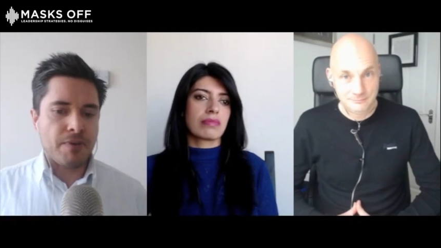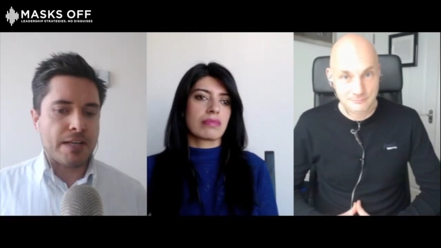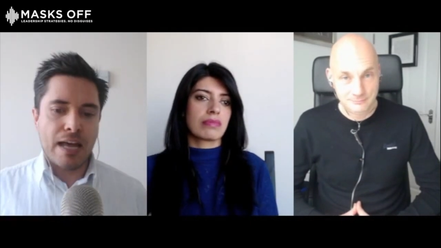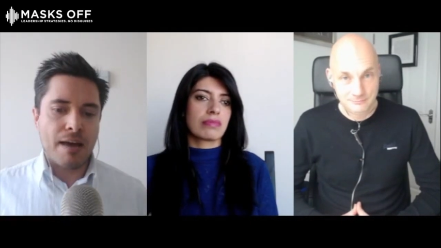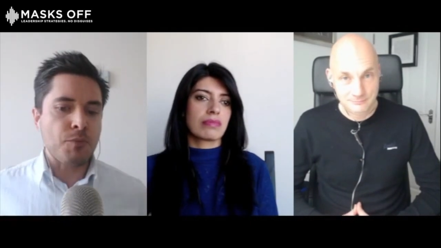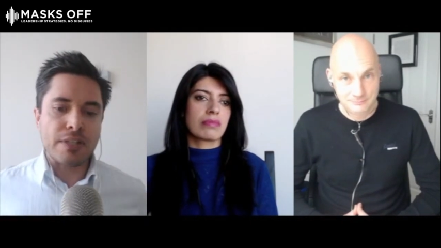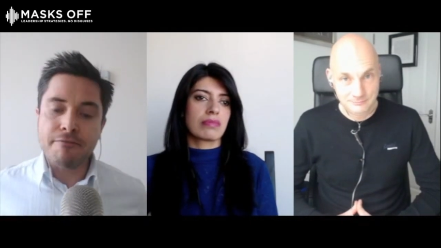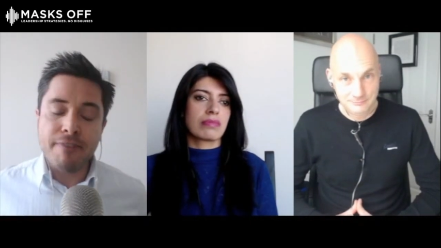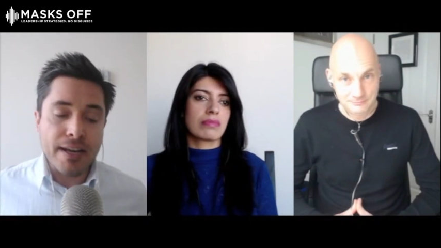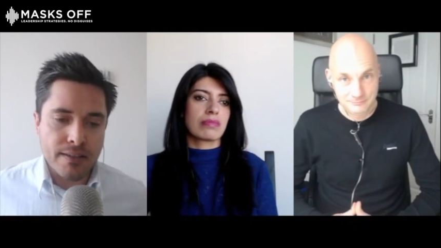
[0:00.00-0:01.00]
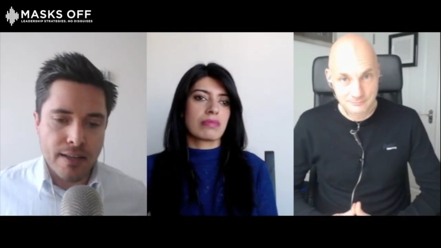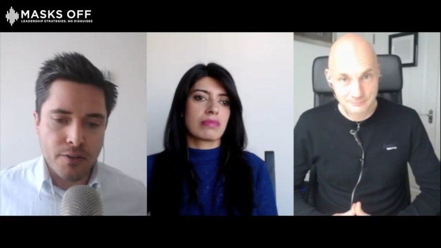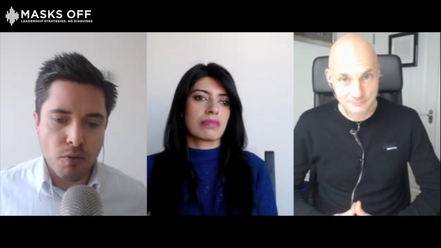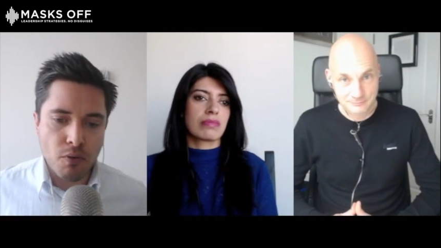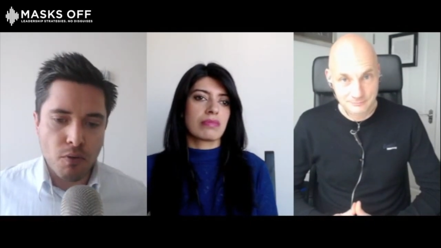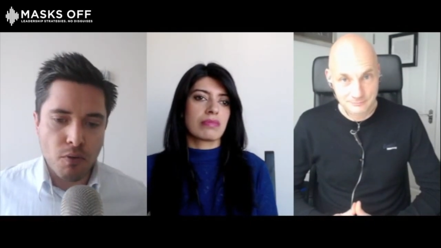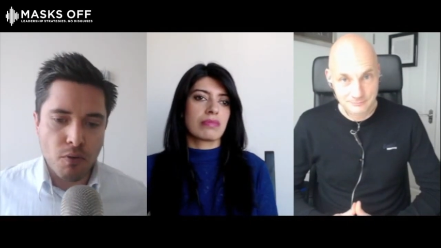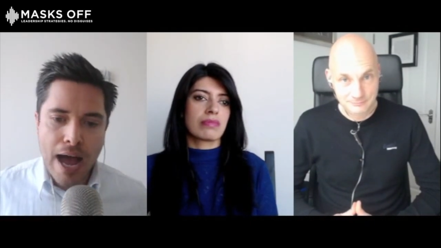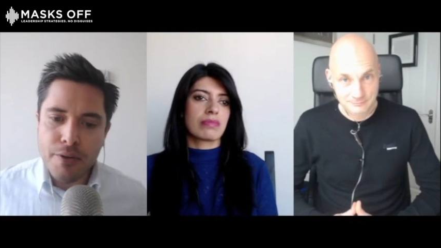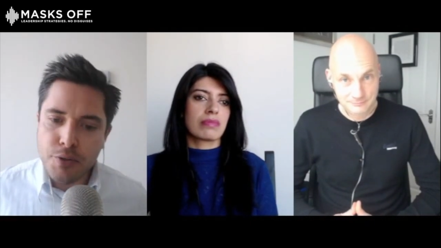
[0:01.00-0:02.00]
Speaker 1: that I'm not affected at all.
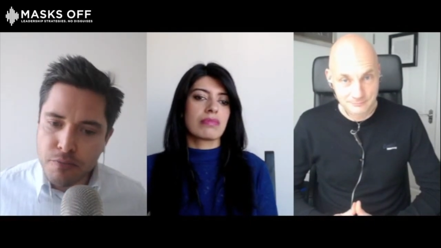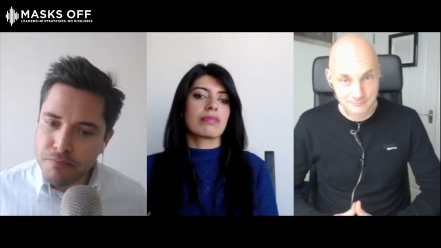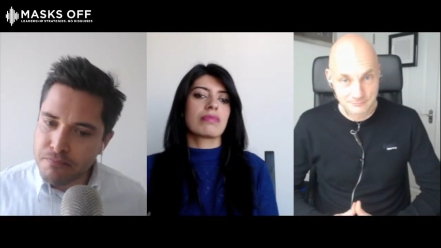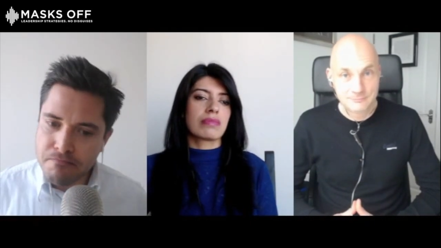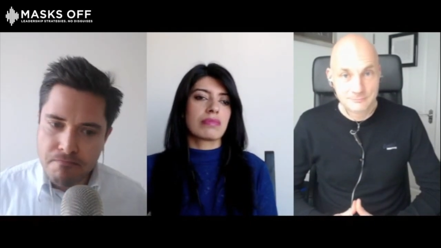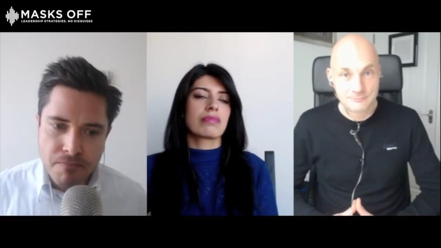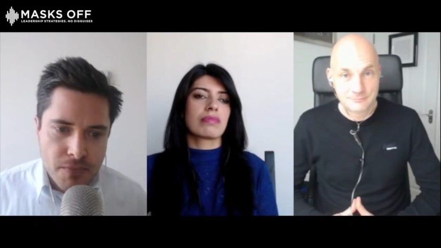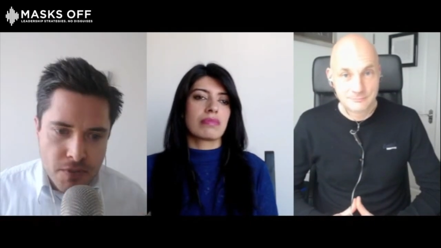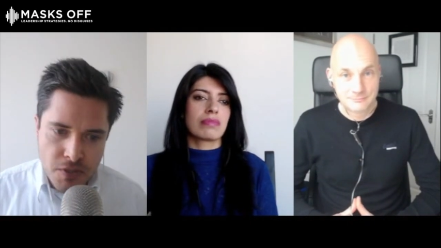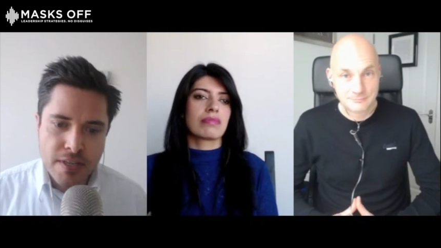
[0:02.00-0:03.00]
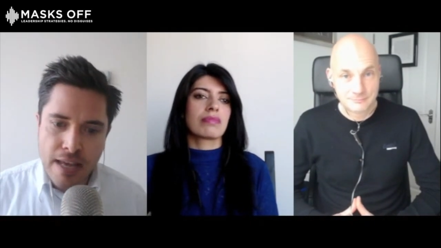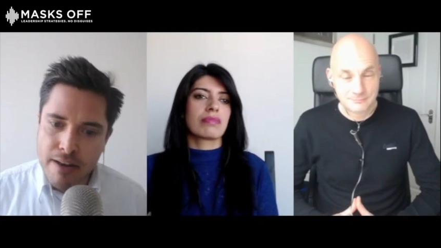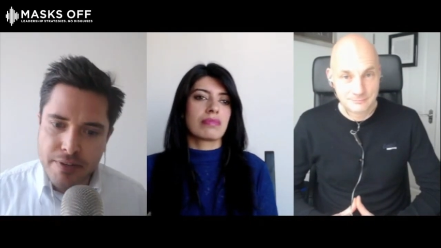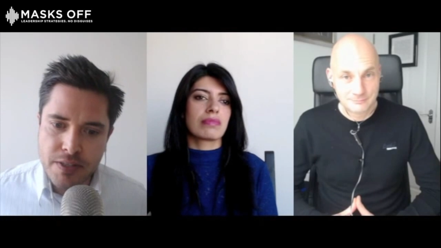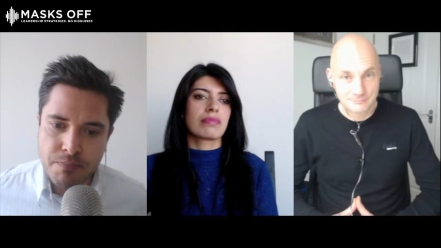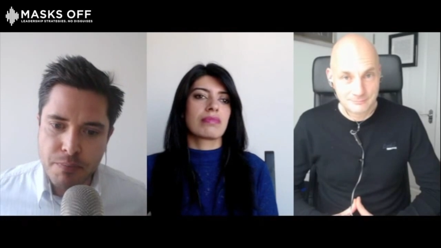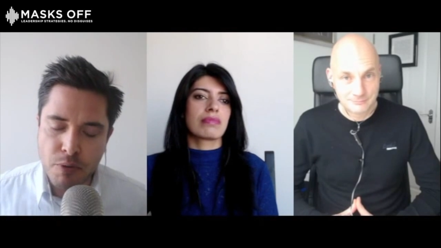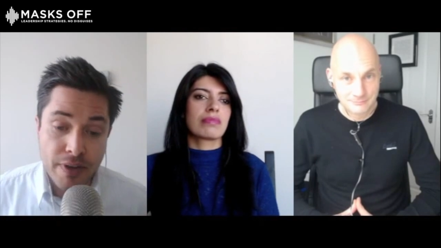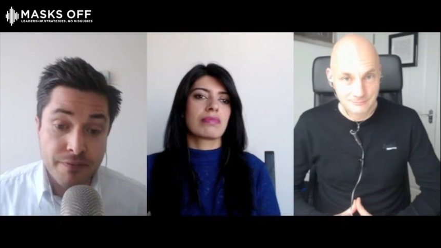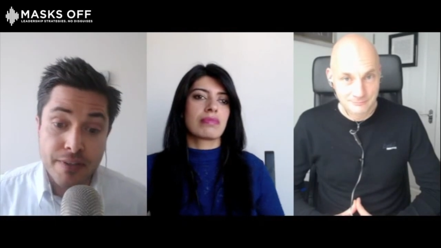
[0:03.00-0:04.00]
How do you mm. tell these people
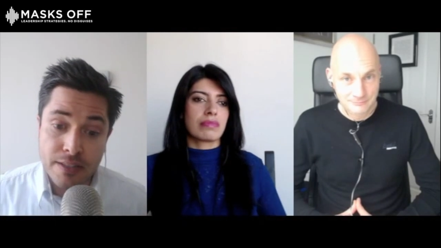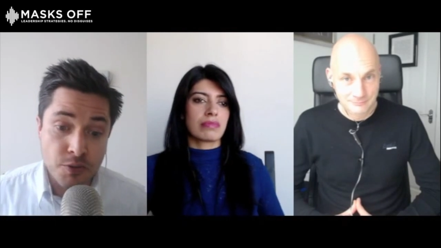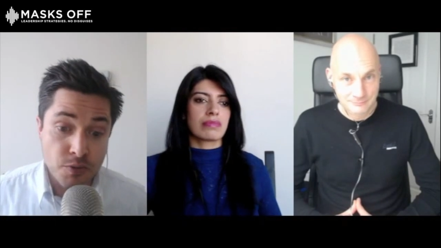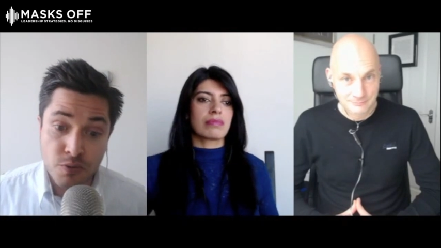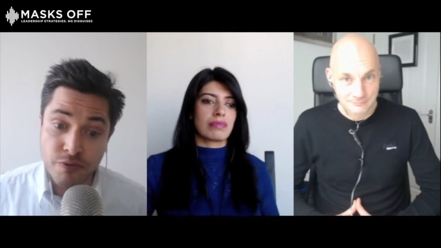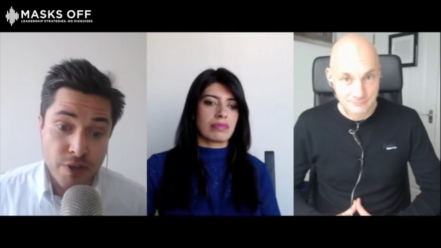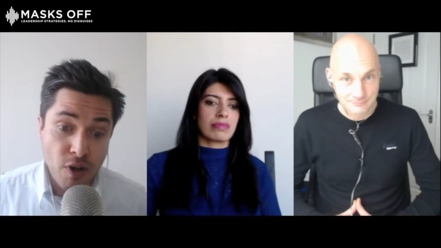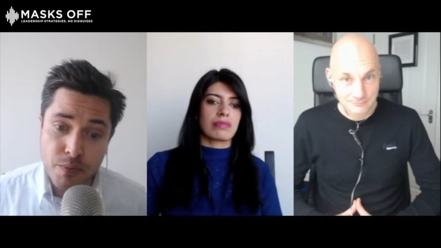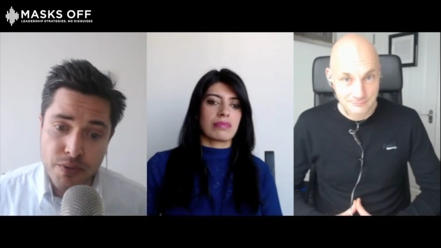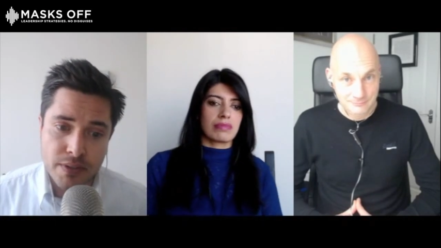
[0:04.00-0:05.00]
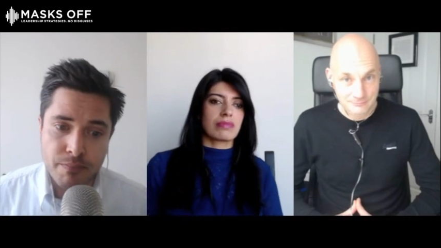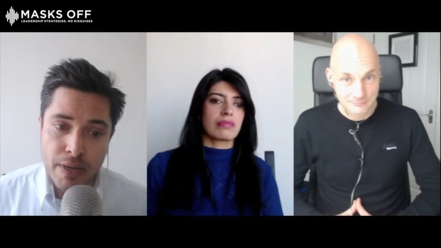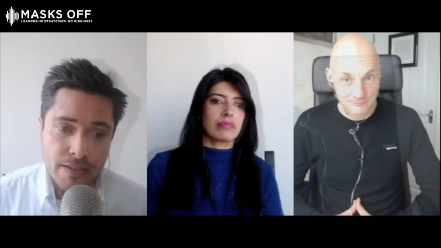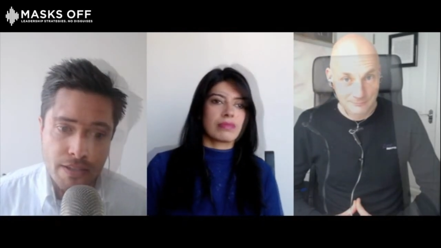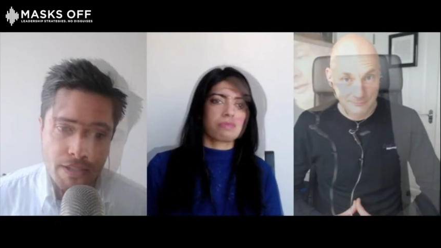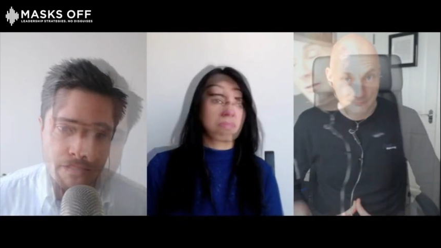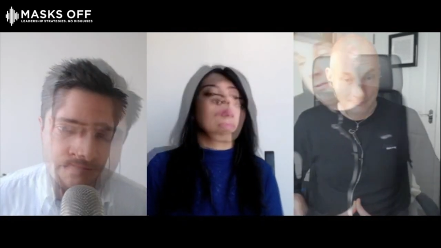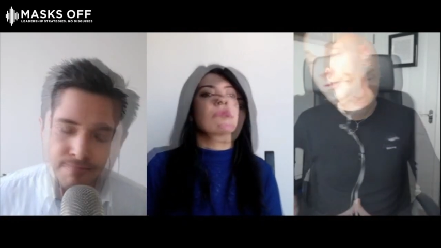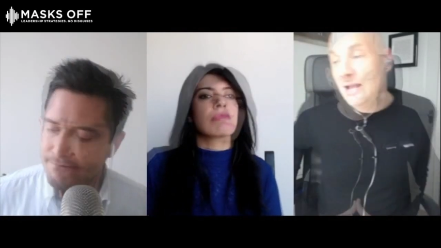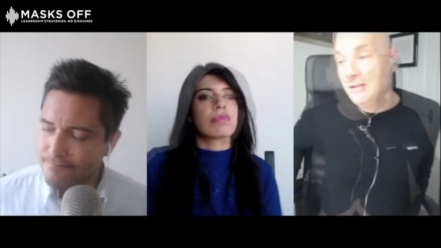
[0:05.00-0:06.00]
that they need to do the opposite, basically?
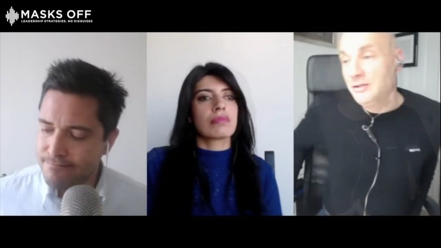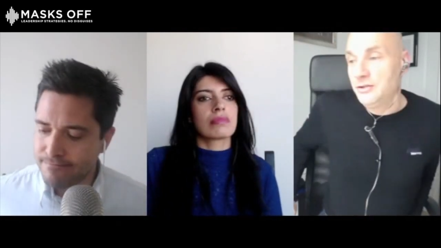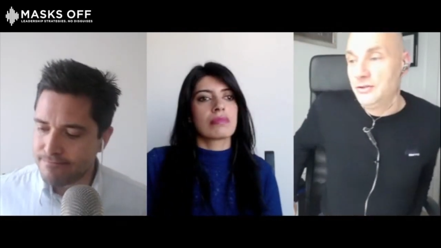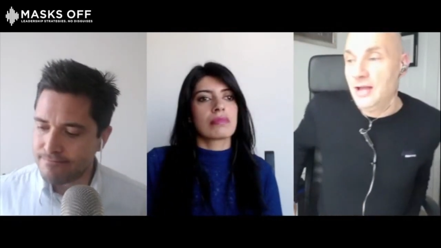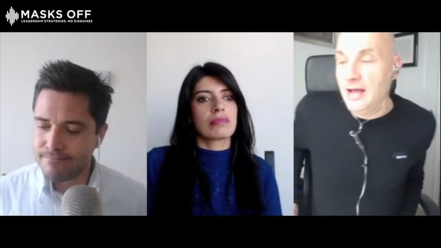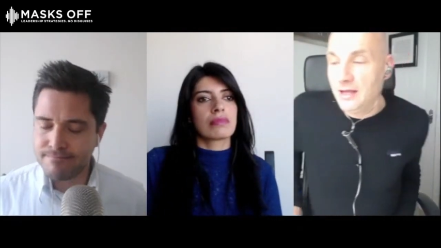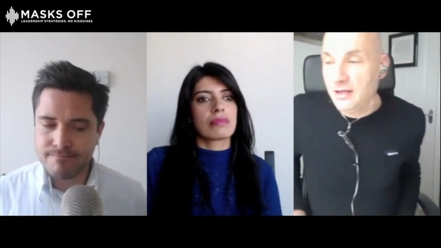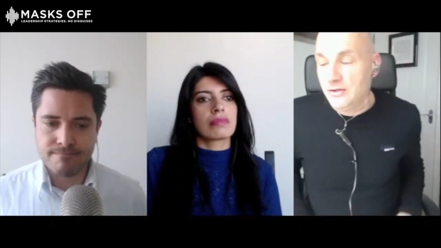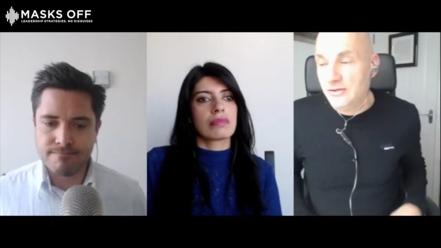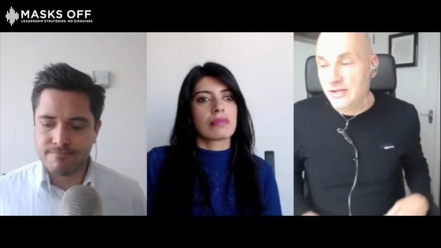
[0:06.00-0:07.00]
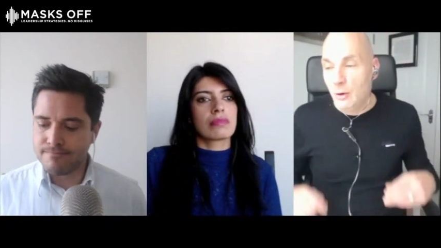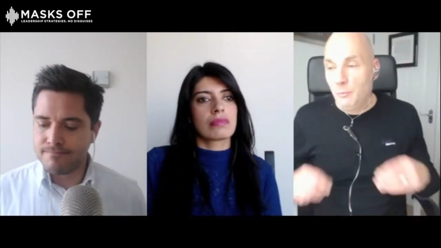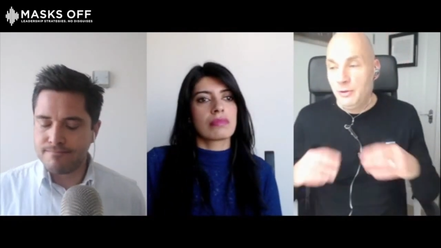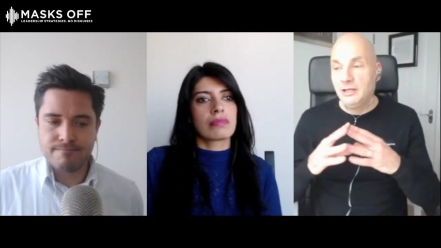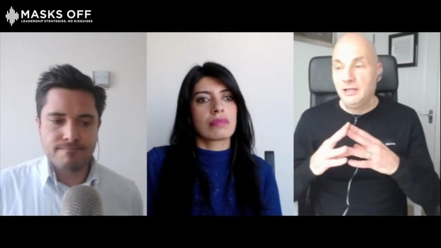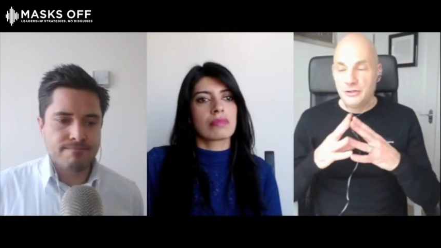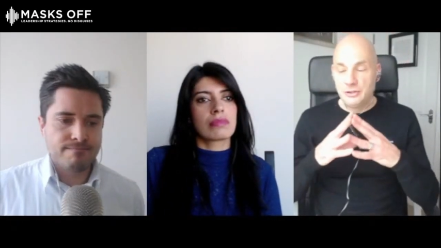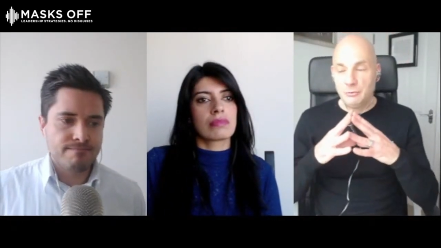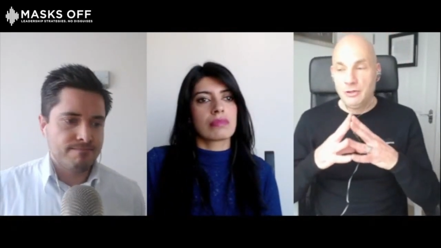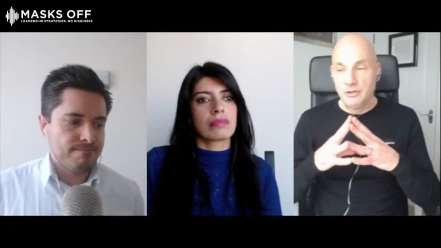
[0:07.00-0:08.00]
Speaker 2: the answer to that is helping leaders
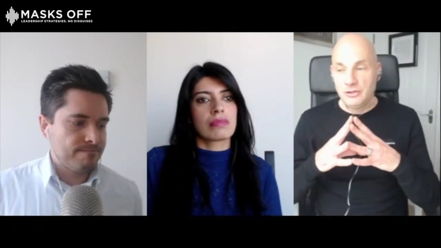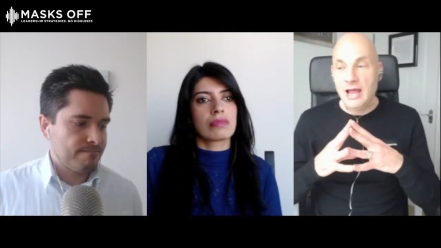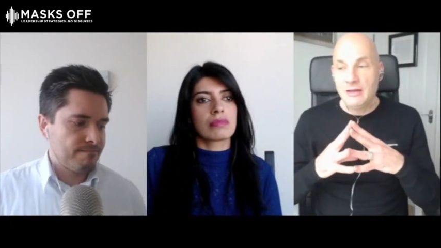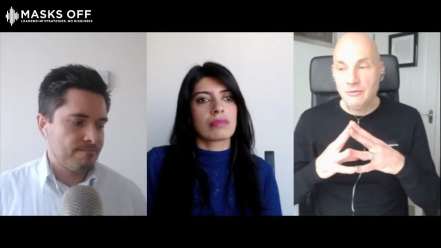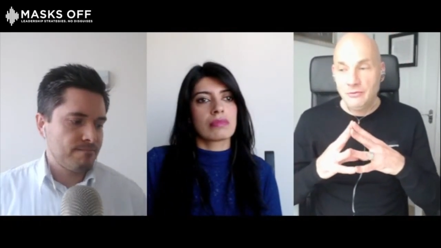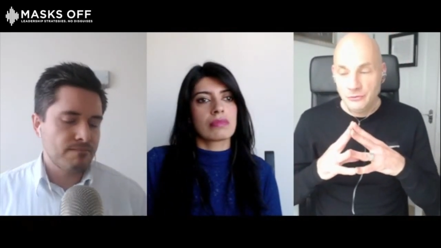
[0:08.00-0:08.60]
to understand